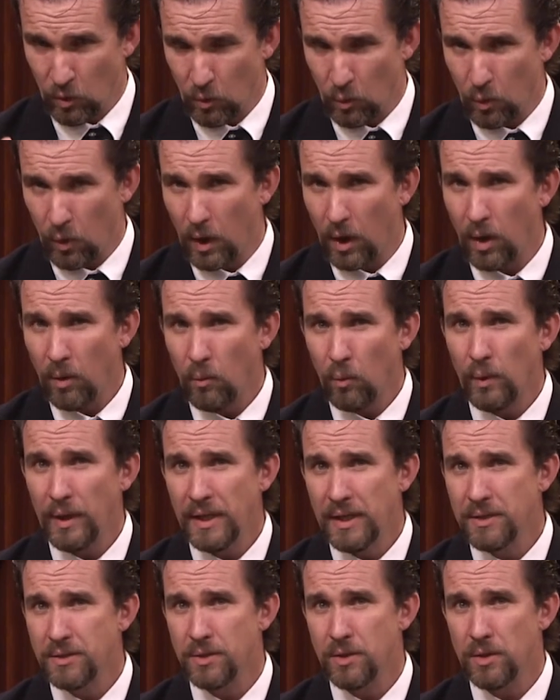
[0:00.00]
What
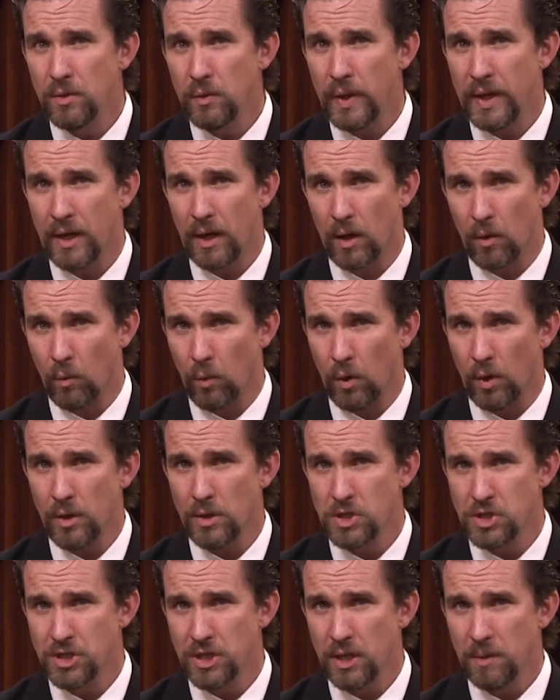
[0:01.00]
we do in our
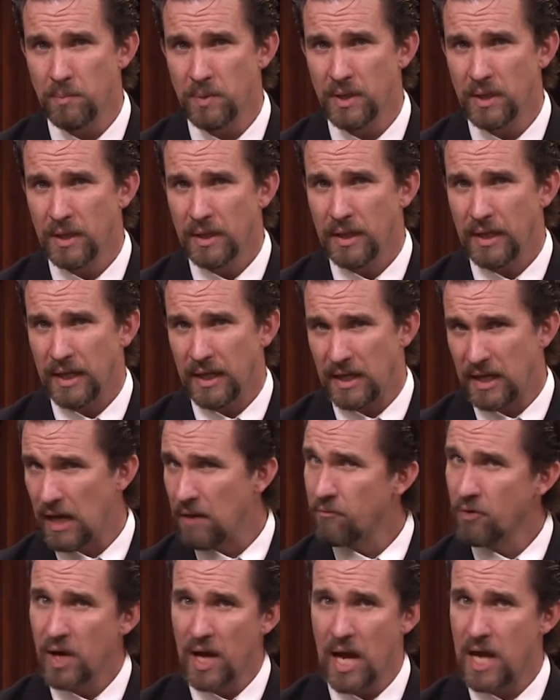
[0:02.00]
worship, in
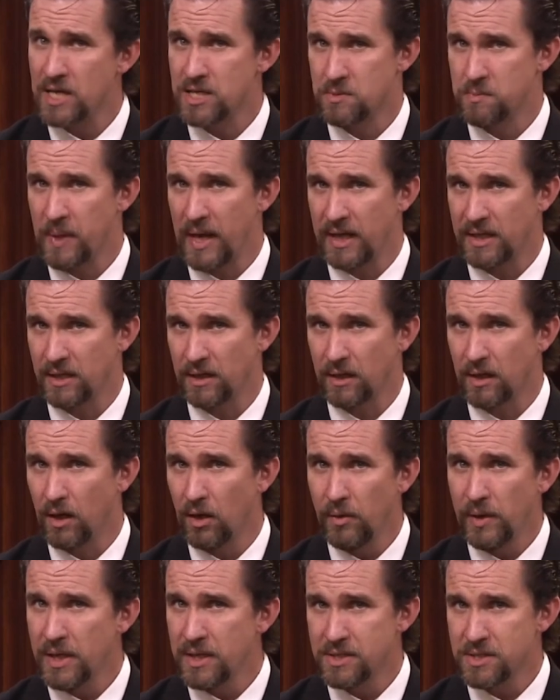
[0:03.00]
every aspect,
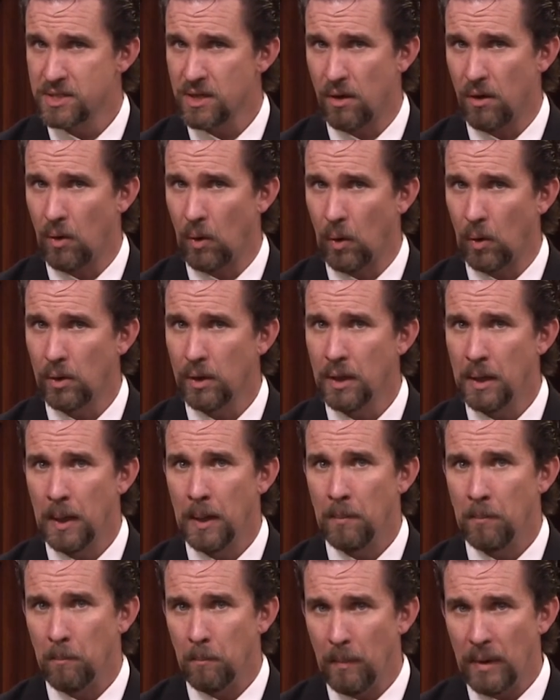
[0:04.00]
including song,
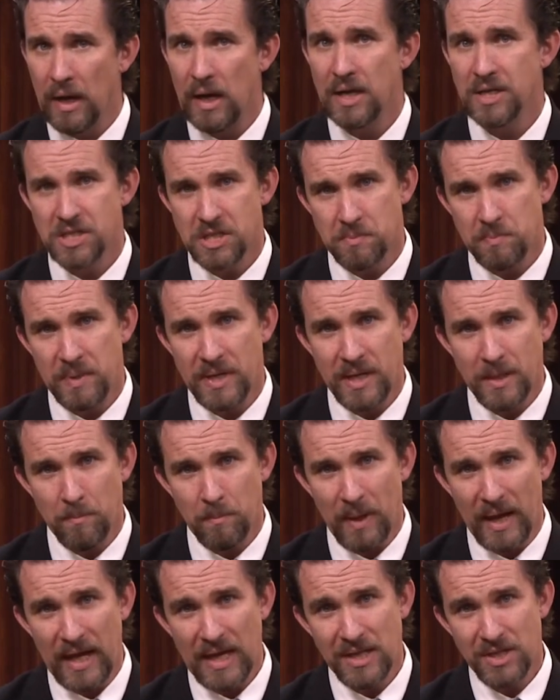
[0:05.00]
must be
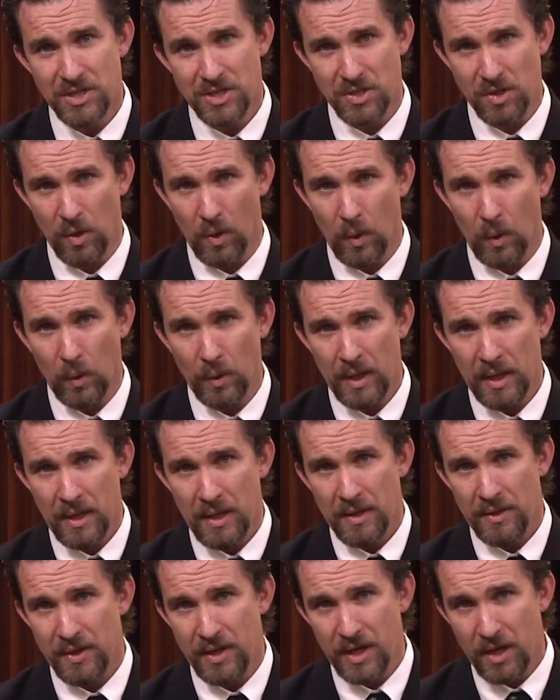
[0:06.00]
based on
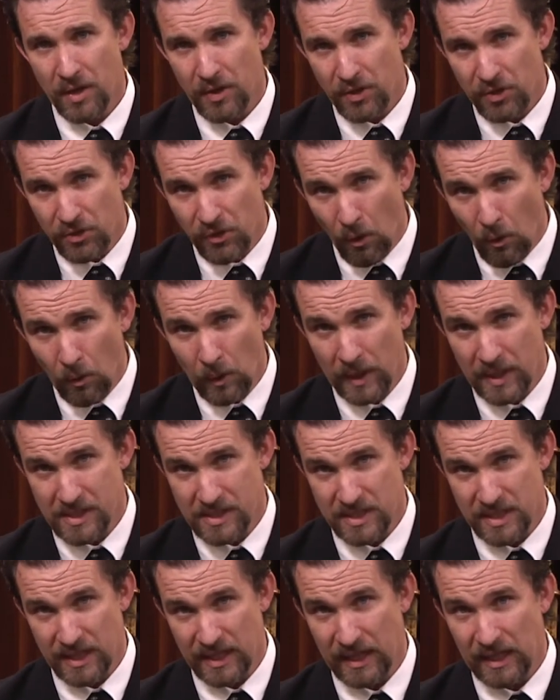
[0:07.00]
the
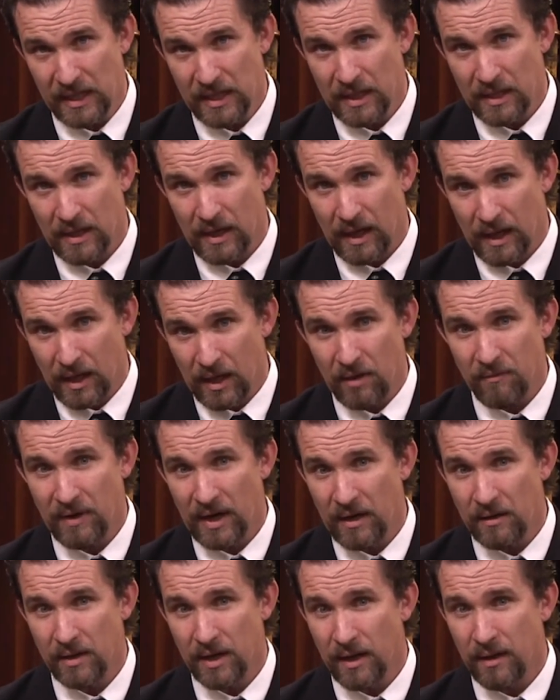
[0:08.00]
authority of
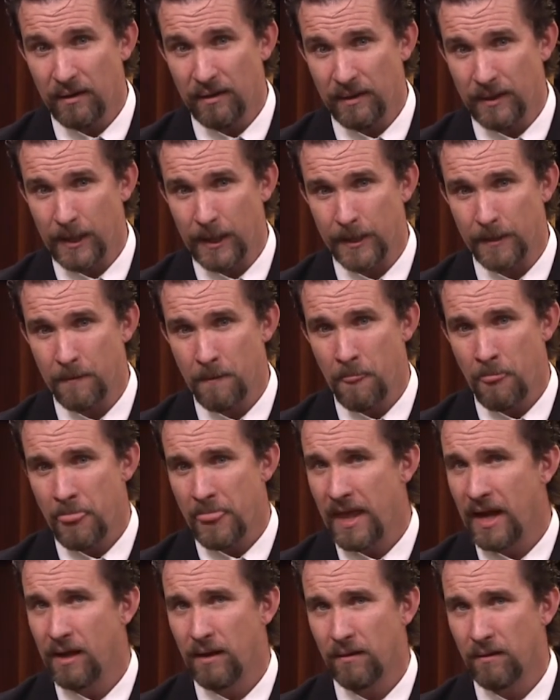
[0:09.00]
our God.
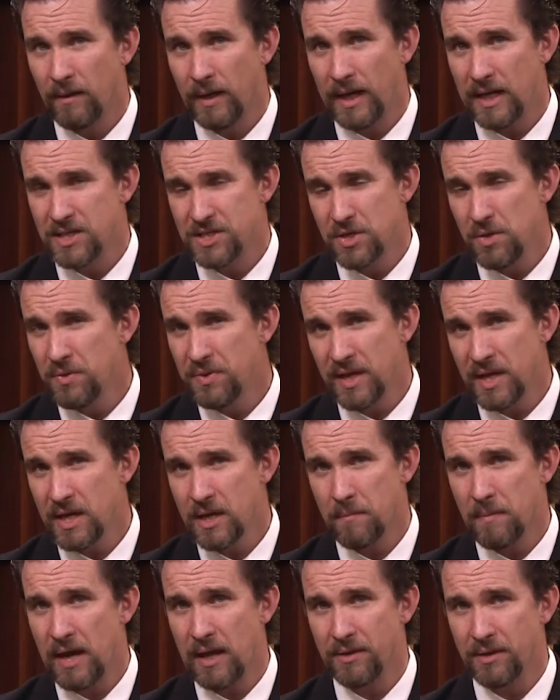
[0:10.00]
Now, as you
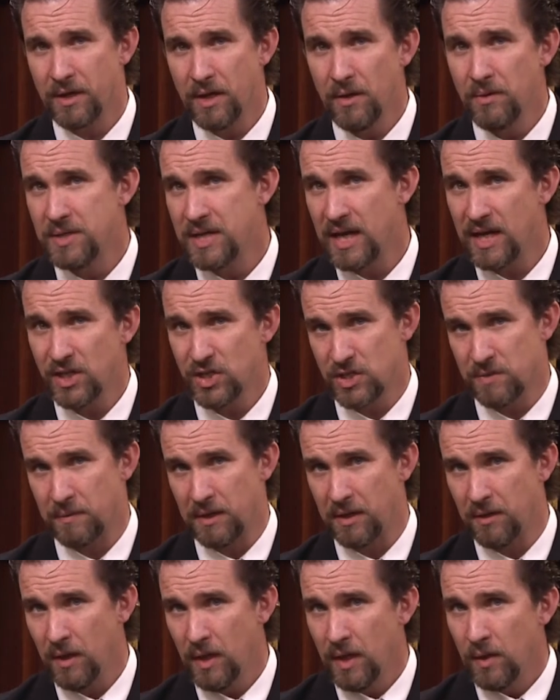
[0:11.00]
think about the New
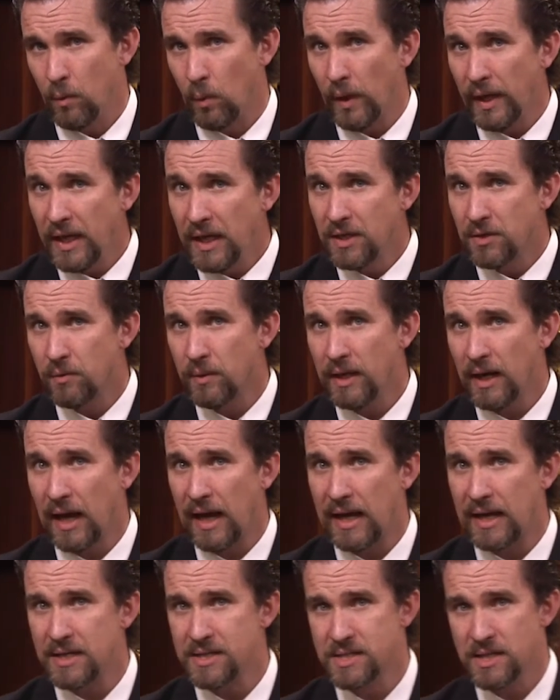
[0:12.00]
Testament, we need to
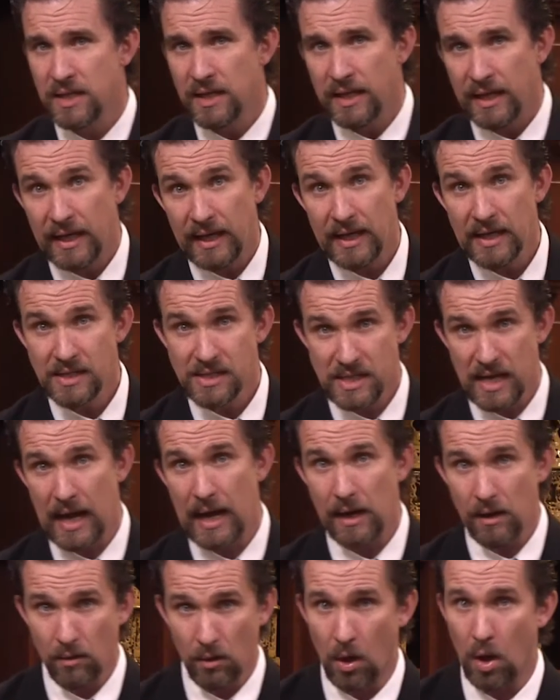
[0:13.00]
realize it's
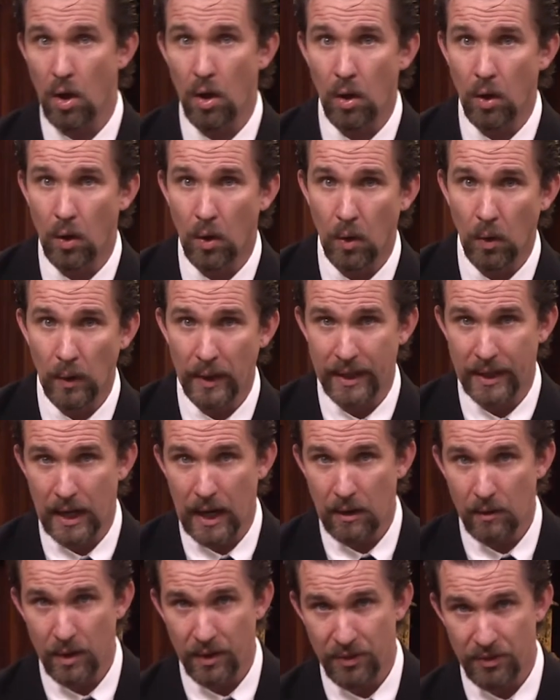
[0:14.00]
our law and
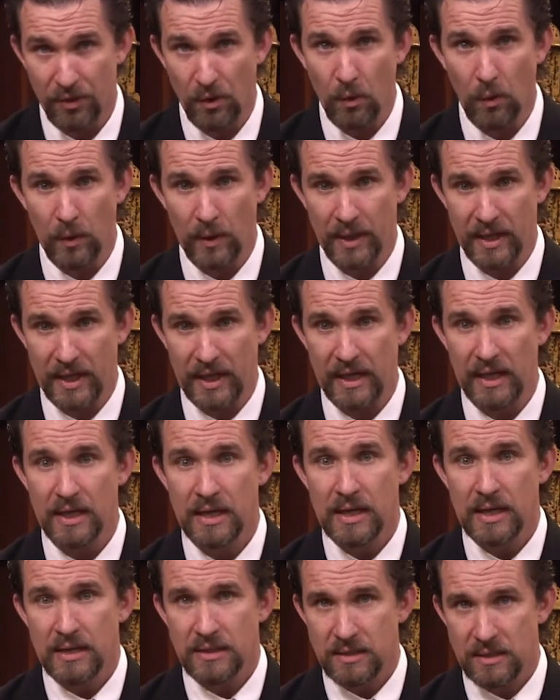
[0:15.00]
our
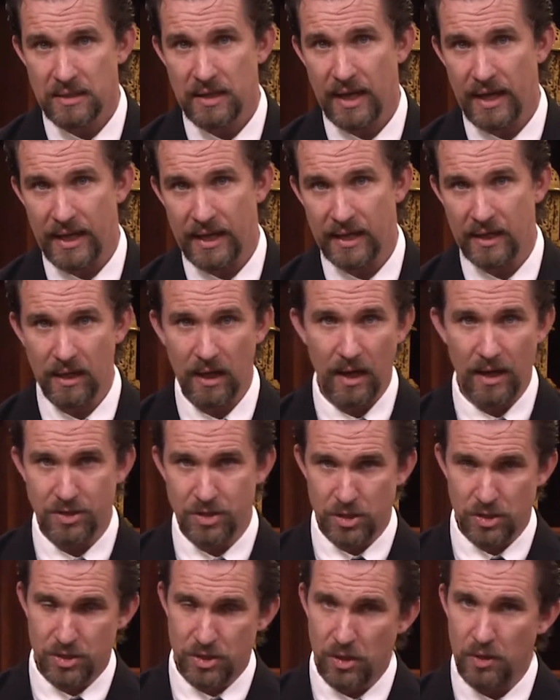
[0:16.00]
authority today. Colossians